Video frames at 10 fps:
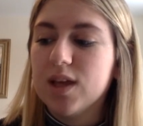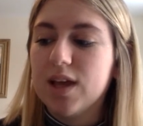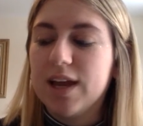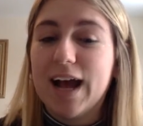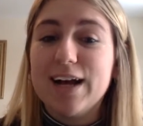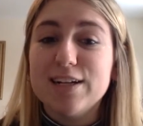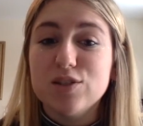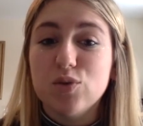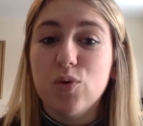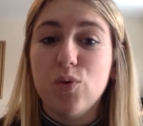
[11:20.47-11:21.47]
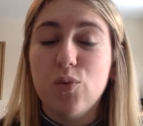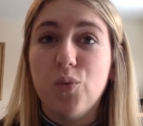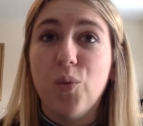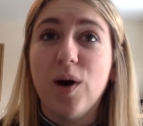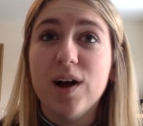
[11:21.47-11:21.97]
it has
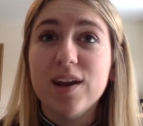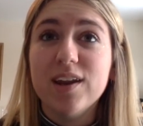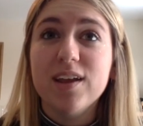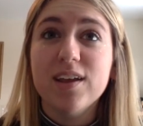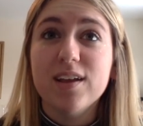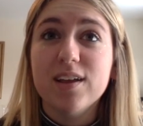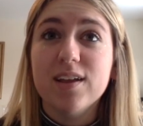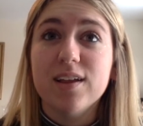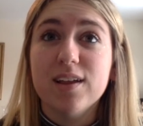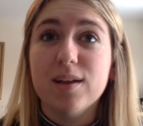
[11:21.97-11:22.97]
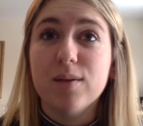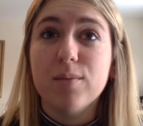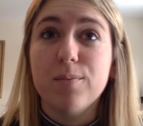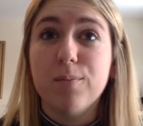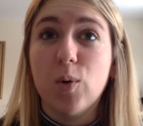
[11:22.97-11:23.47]
one
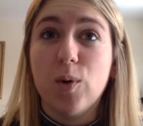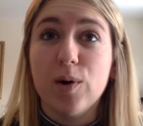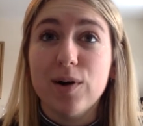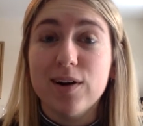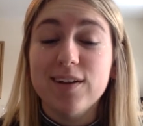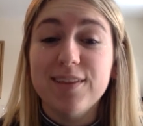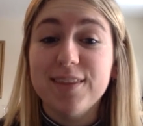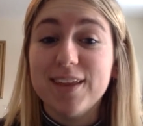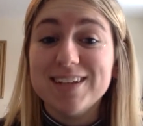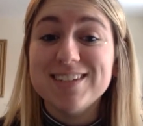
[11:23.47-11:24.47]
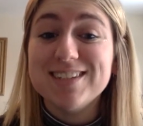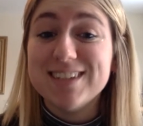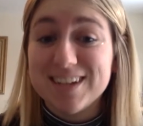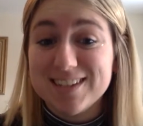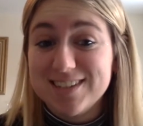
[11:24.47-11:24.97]
more than
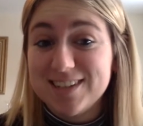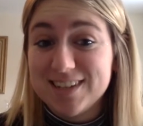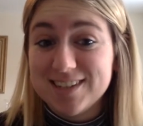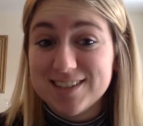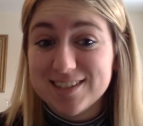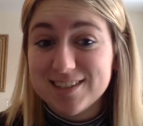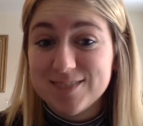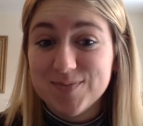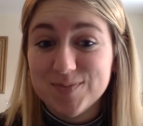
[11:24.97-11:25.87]
six discs.